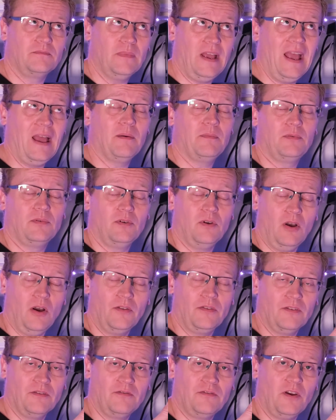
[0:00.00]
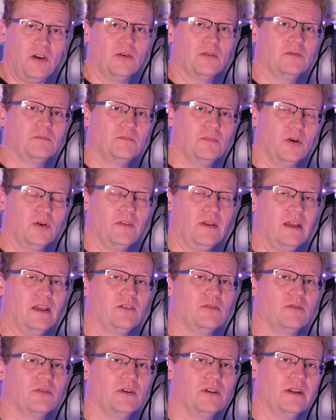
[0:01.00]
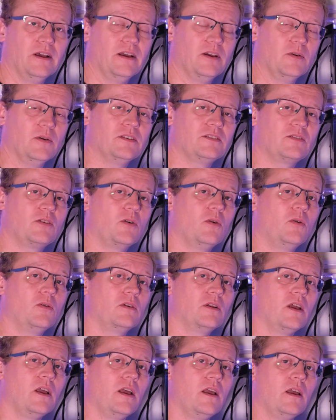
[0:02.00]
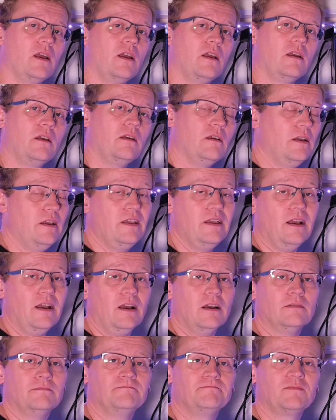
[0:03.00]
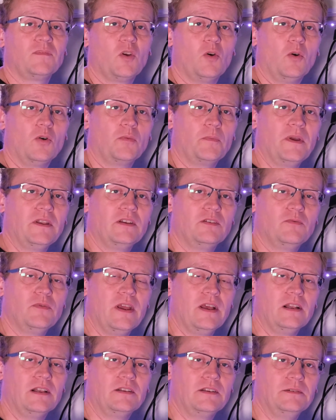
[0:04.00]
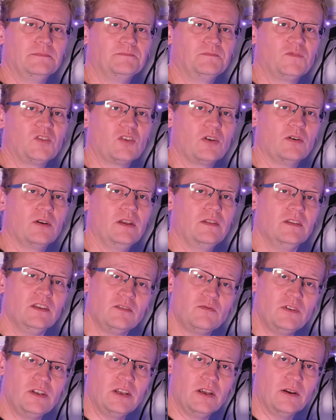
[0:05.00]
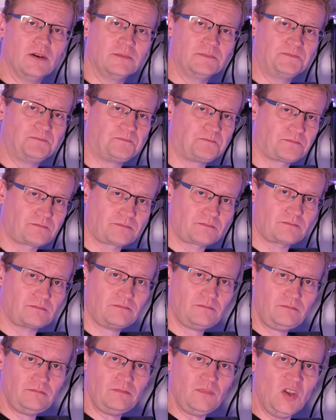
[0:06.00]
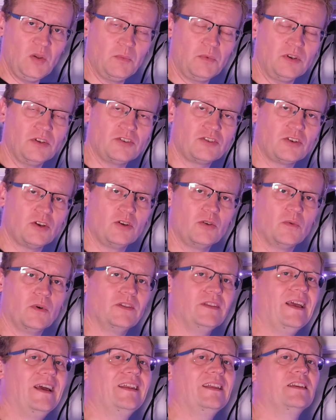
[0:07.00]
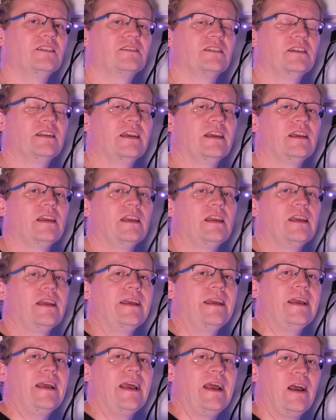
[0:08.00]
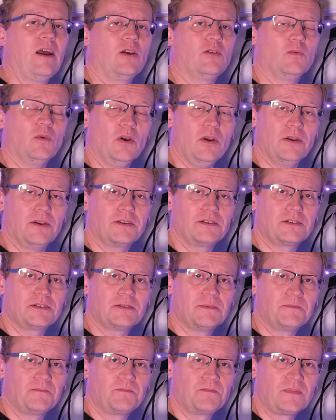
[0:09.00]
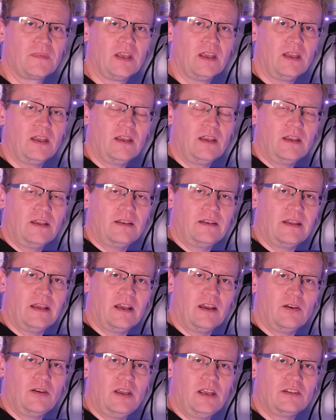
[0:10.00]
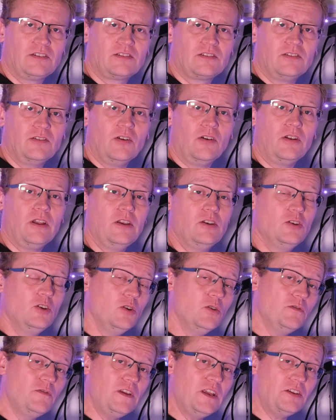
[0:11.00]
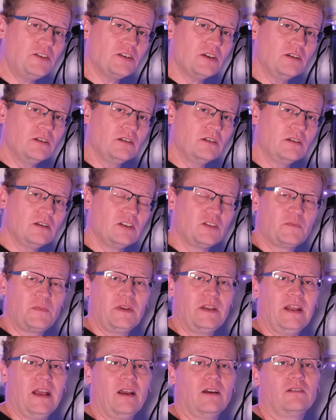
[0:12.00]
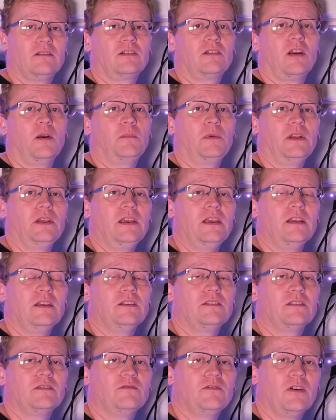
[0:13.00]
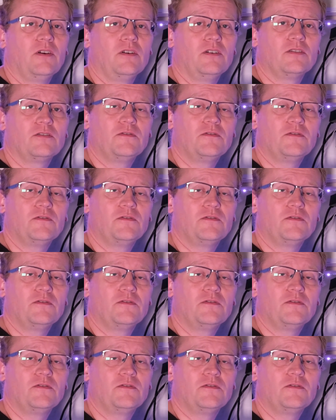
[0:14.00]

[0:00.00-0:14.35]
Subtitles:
app on the phone, both Android and iOS, called AR, augmented reality. So in this video, I'm going to show you what that is and how it works. Now, it's not a new feature. It's been out a couple of years in various